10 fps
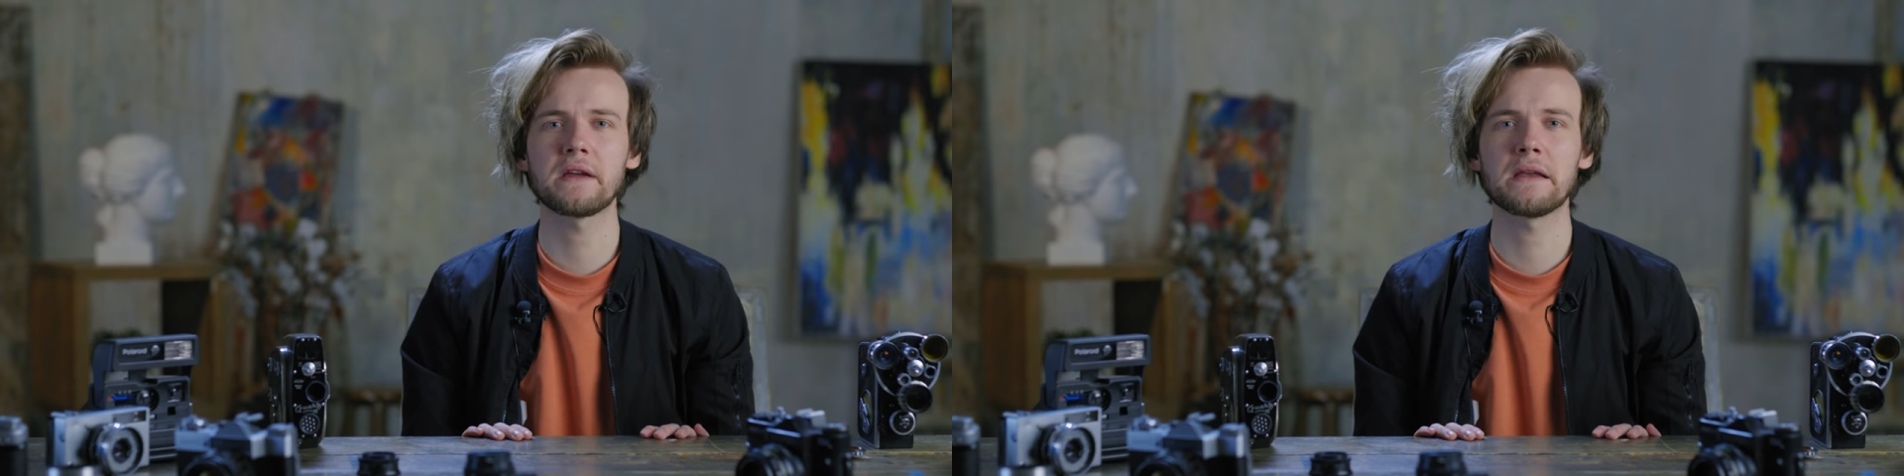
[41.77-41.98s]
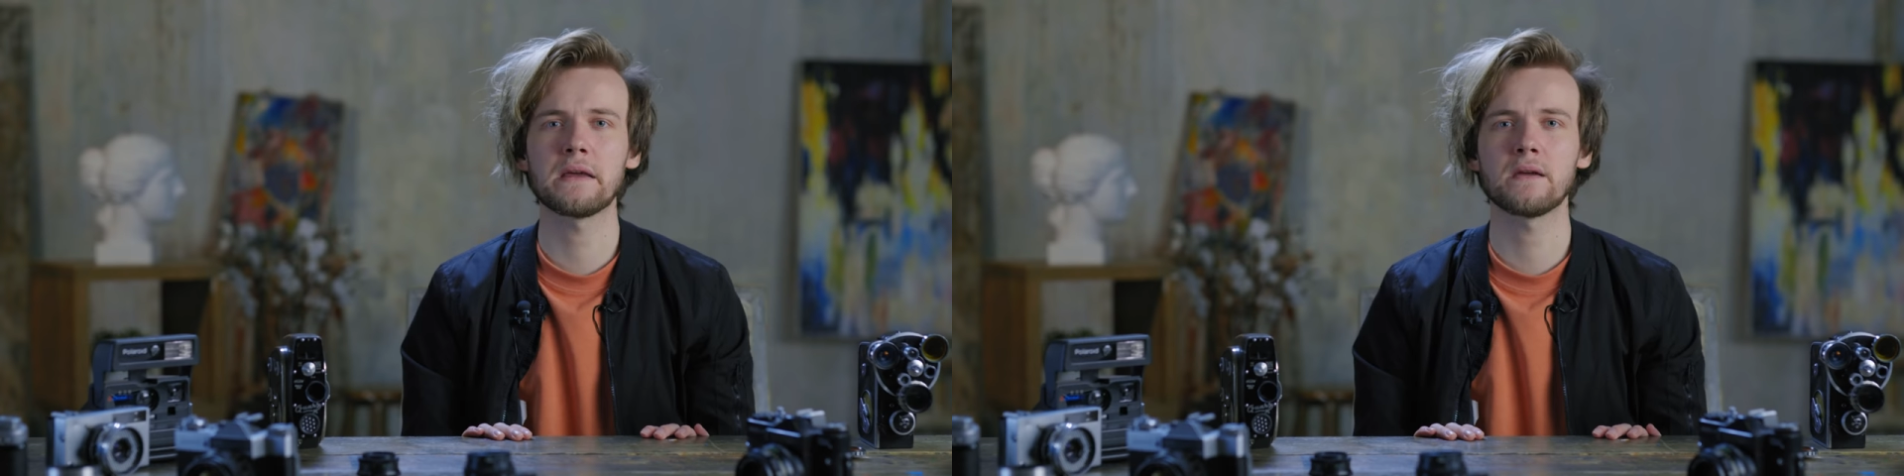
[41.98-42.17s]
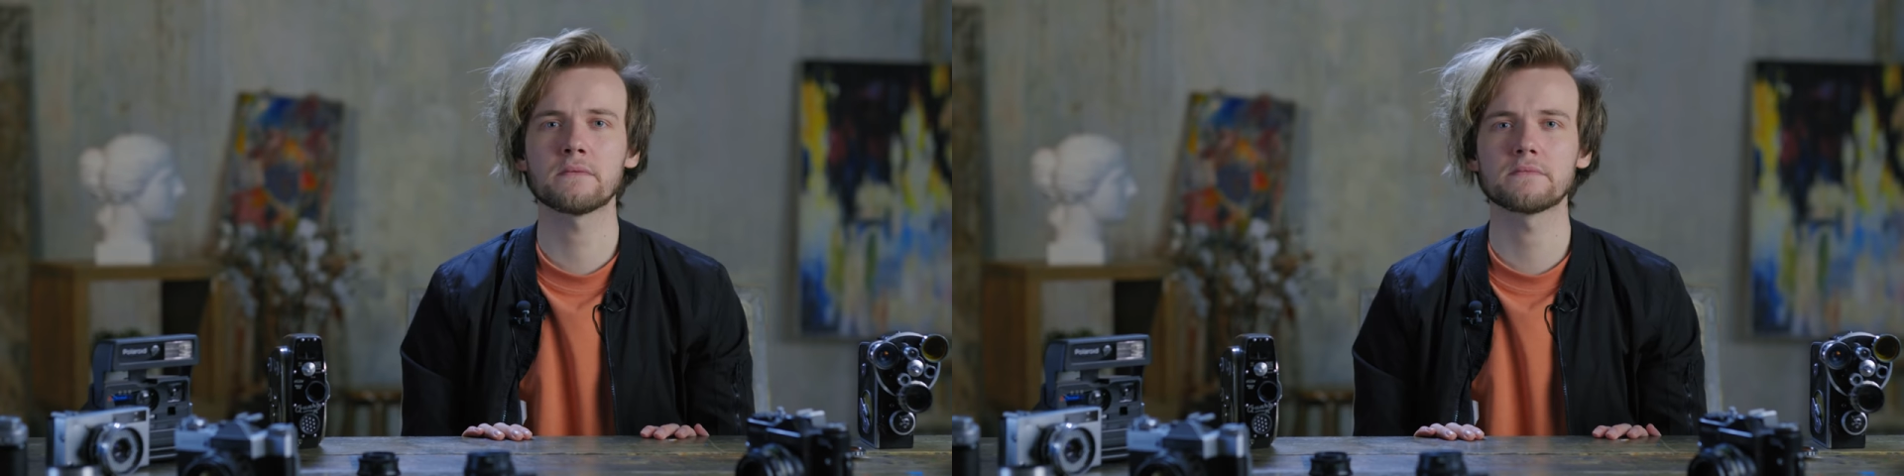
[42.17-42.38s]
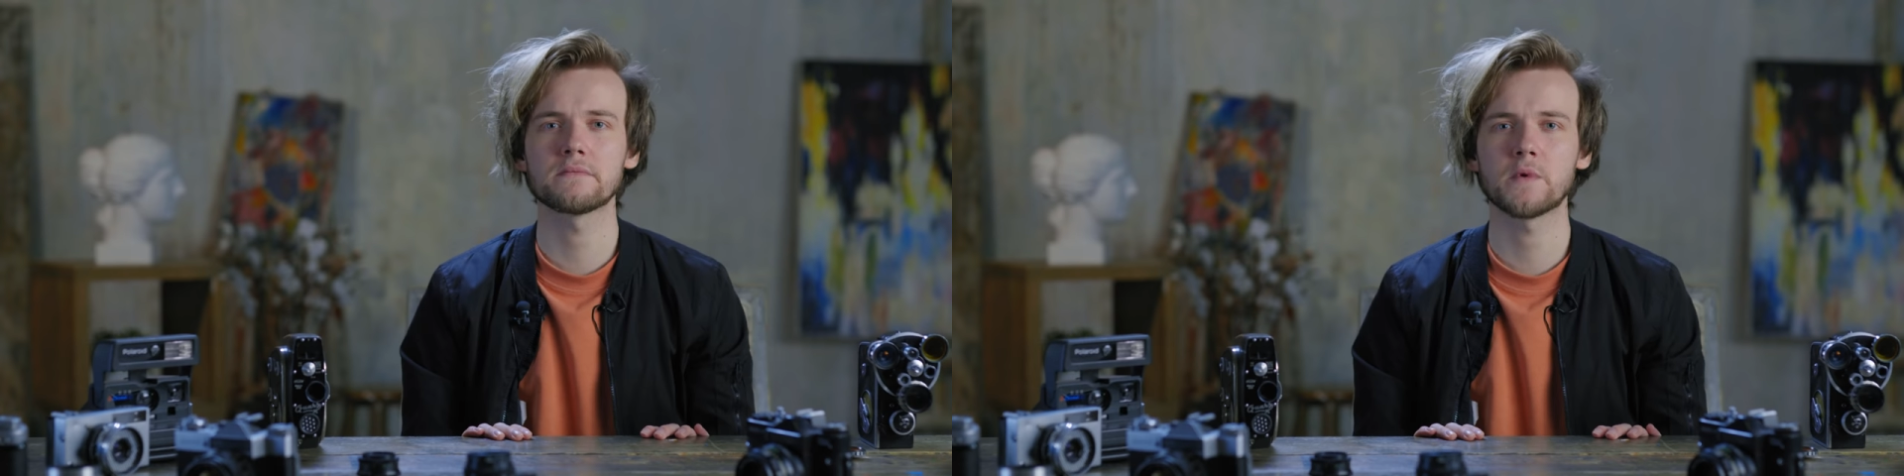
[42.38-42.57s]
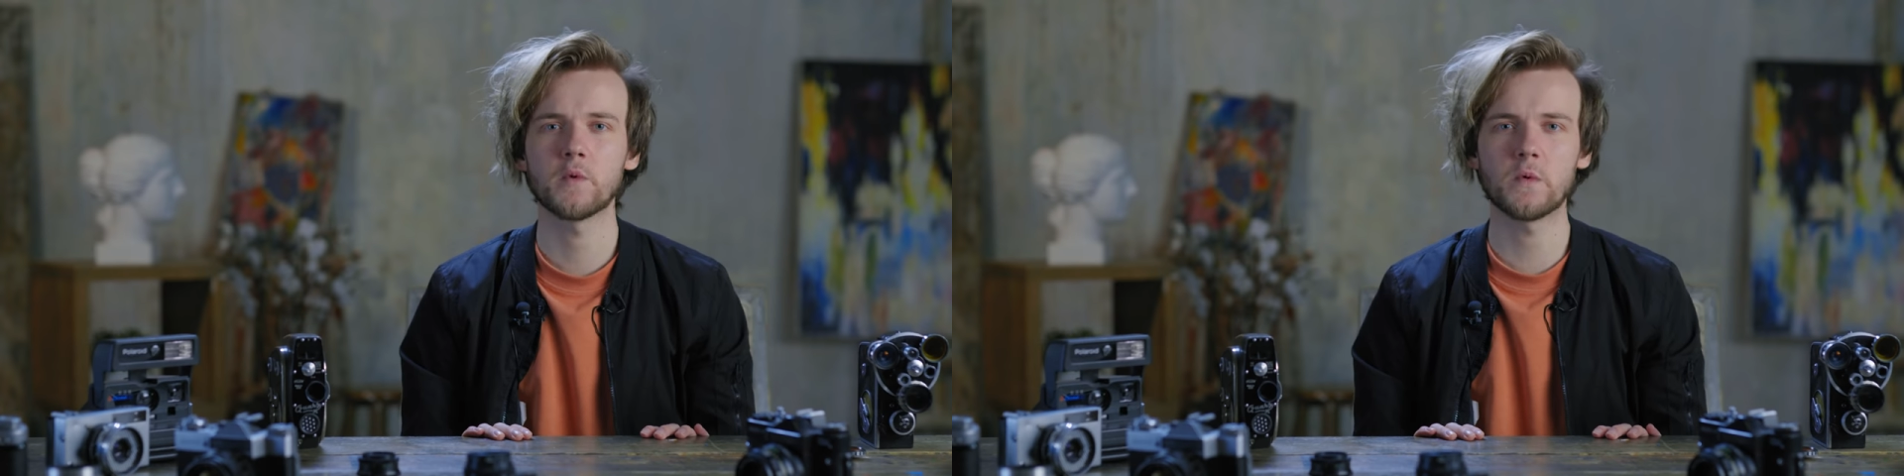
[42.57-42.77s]

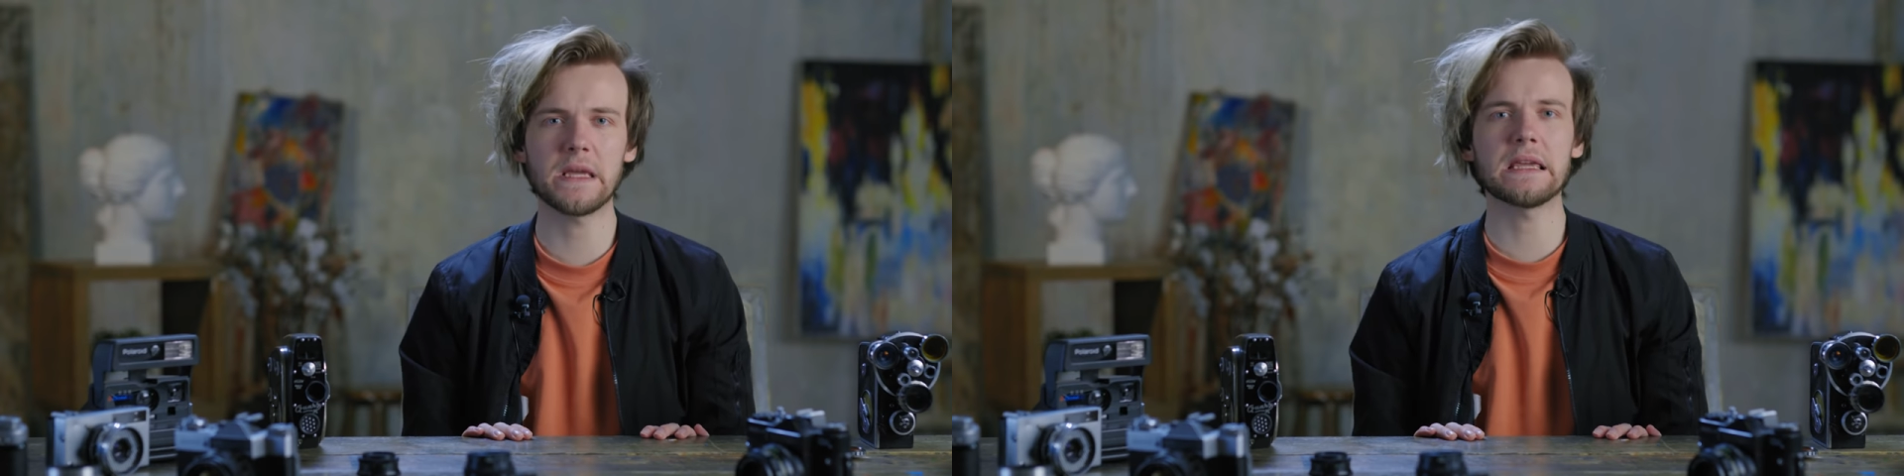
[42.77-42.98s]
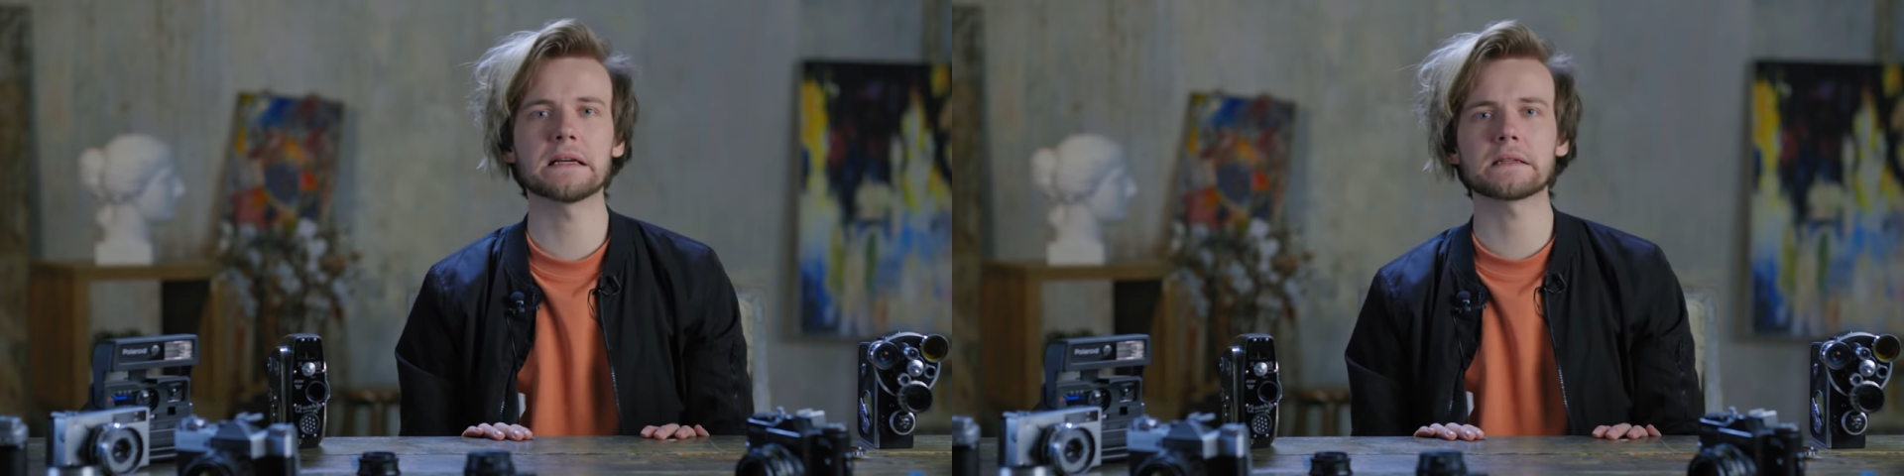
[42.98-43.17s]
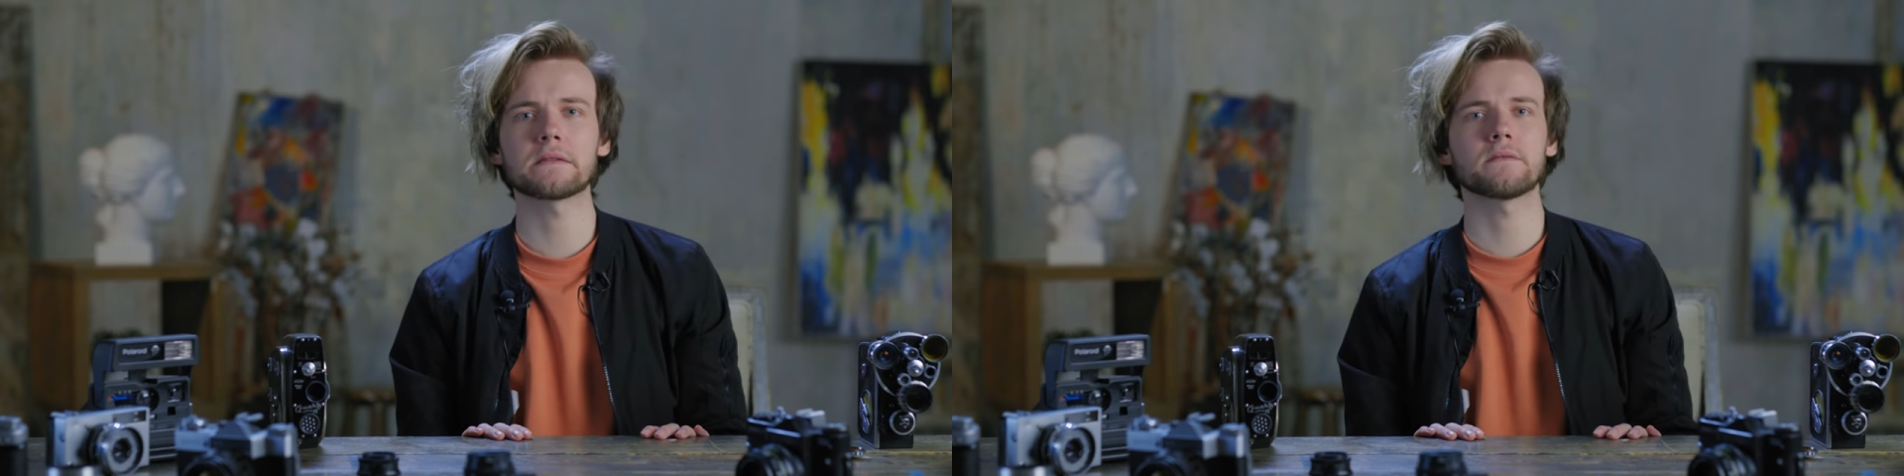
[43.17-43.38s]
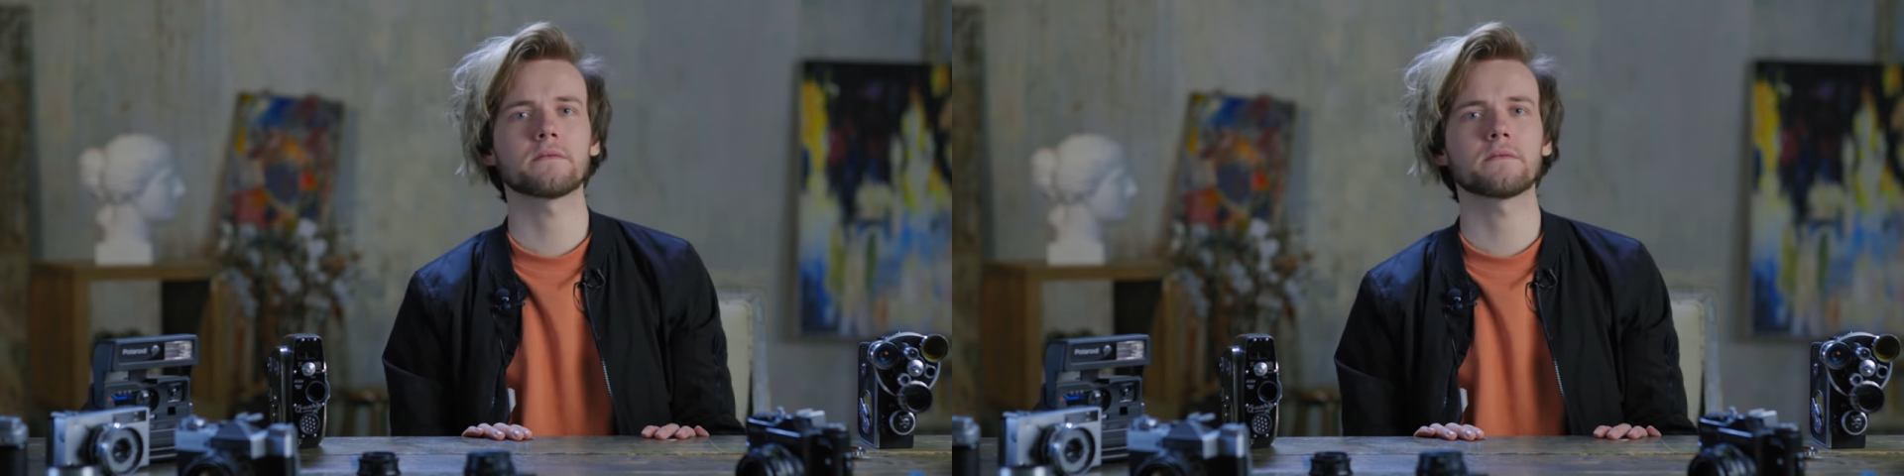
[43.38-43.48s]
really weird.